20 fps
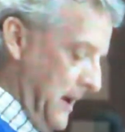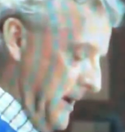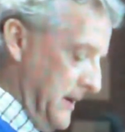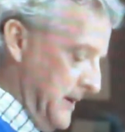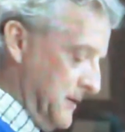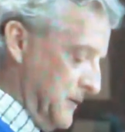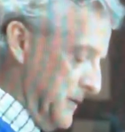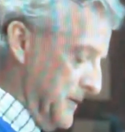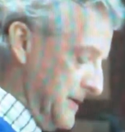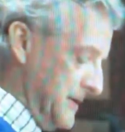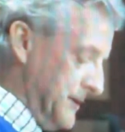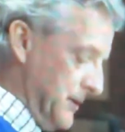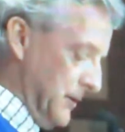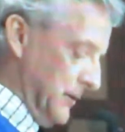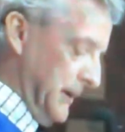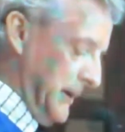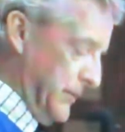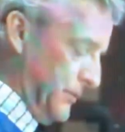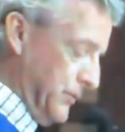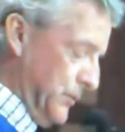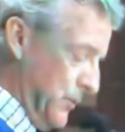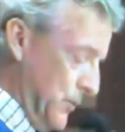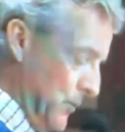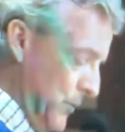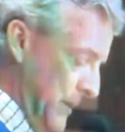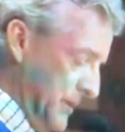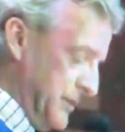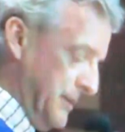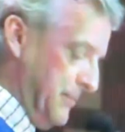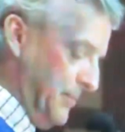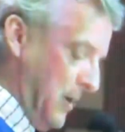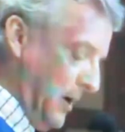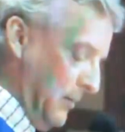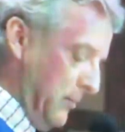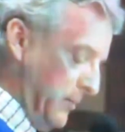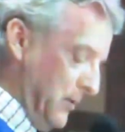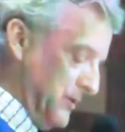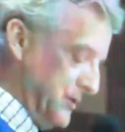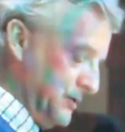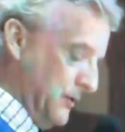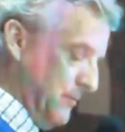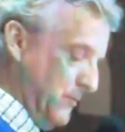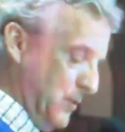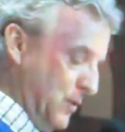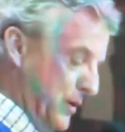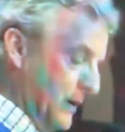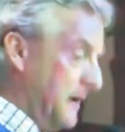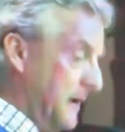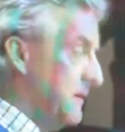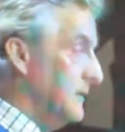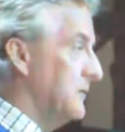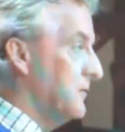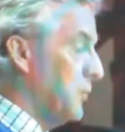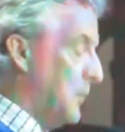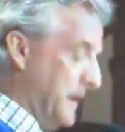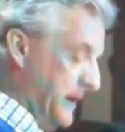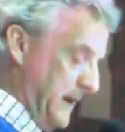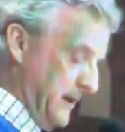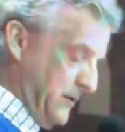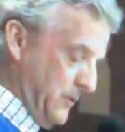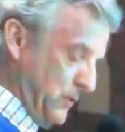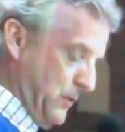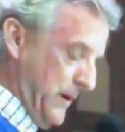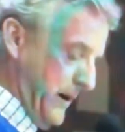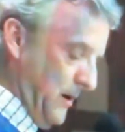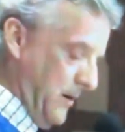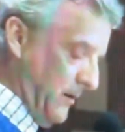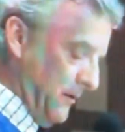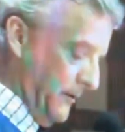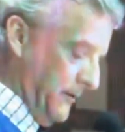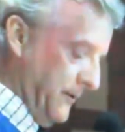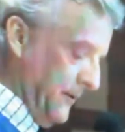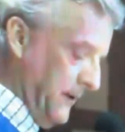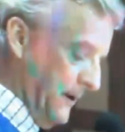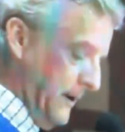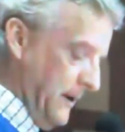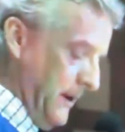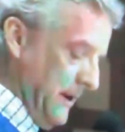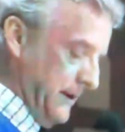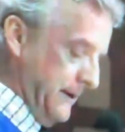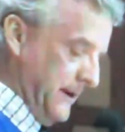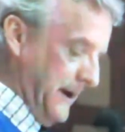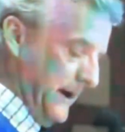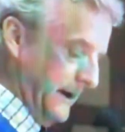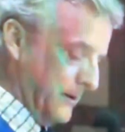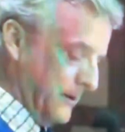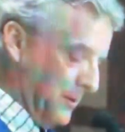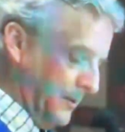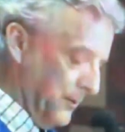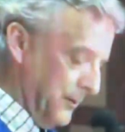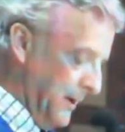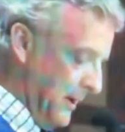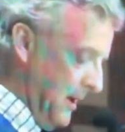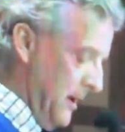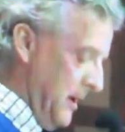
This was certainly true when she published her book in 2012 entitled